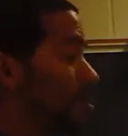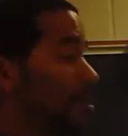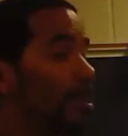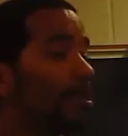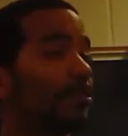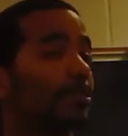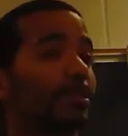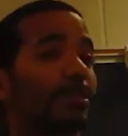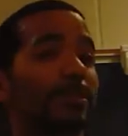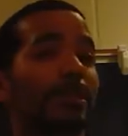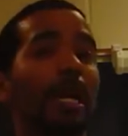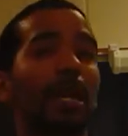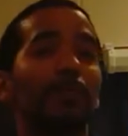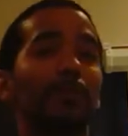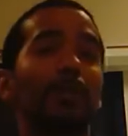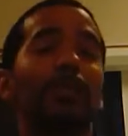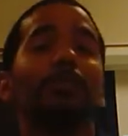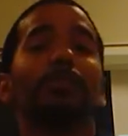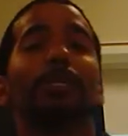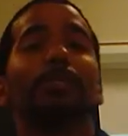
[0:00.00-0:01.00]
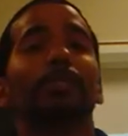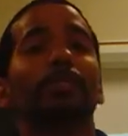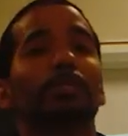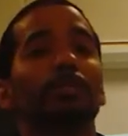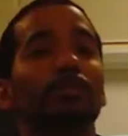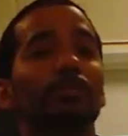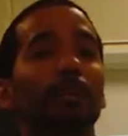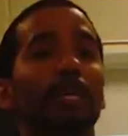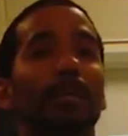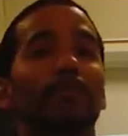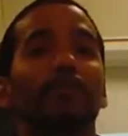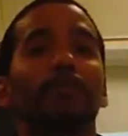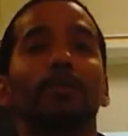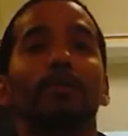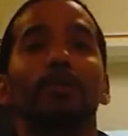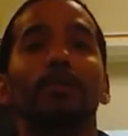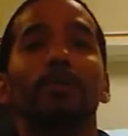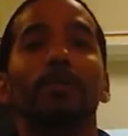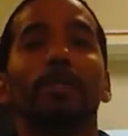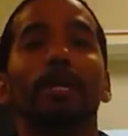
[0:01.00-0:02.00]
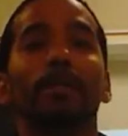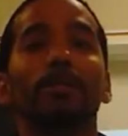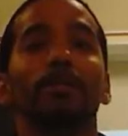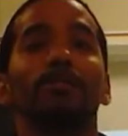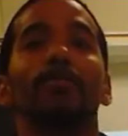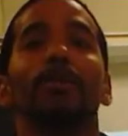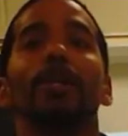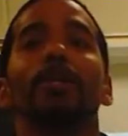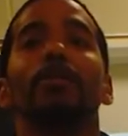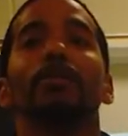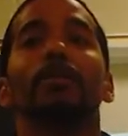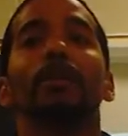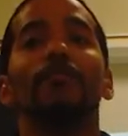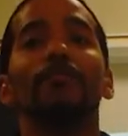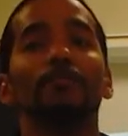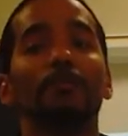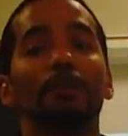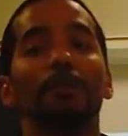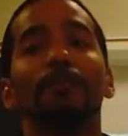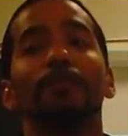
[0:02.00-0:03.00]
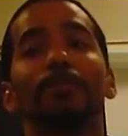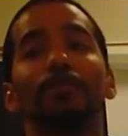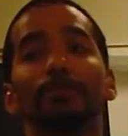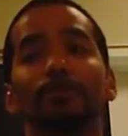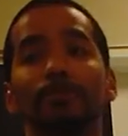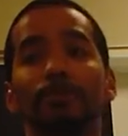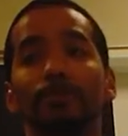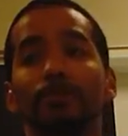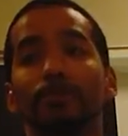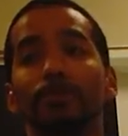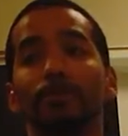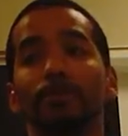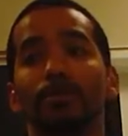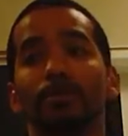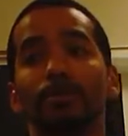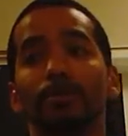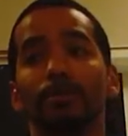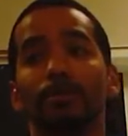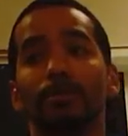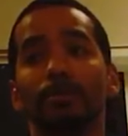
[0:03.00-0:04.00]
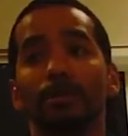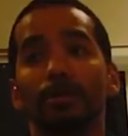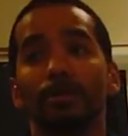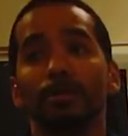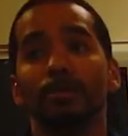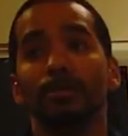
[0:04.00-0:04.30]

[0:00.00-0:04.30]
So to stop things like this, we have to elect the right government officials to